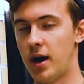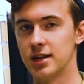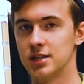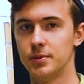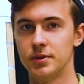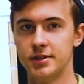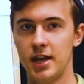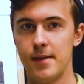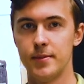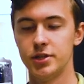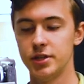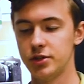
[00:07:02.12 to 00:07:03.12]
possible
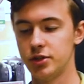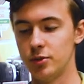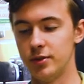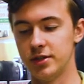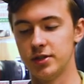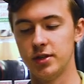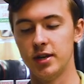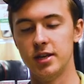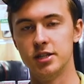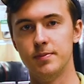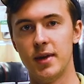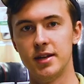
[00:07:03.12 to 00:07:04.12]
damages. So this
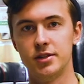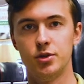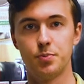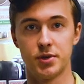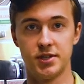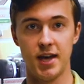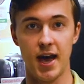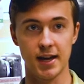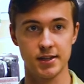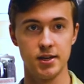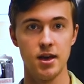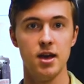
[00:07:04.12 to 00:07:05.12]
is meant to
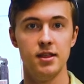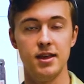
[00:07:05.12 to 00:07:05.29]
protect